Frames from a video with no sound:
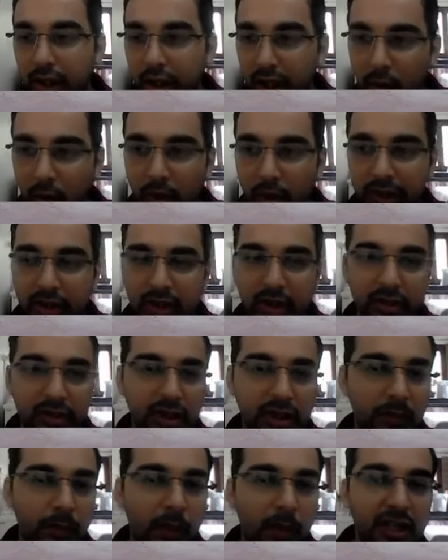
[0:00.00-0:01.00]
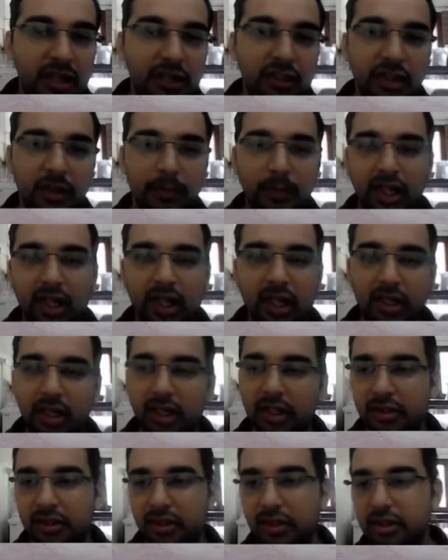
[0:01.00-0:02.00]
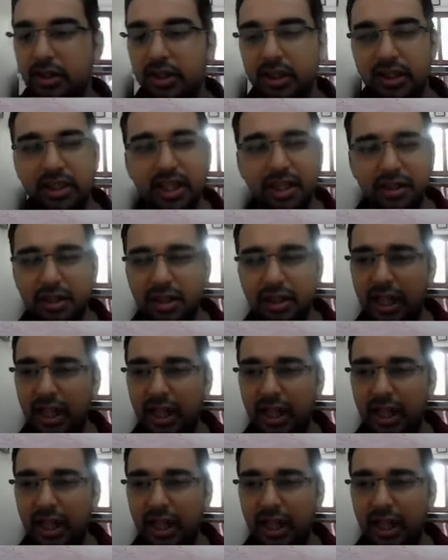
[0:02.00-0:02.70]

KOH doesn't participate. It just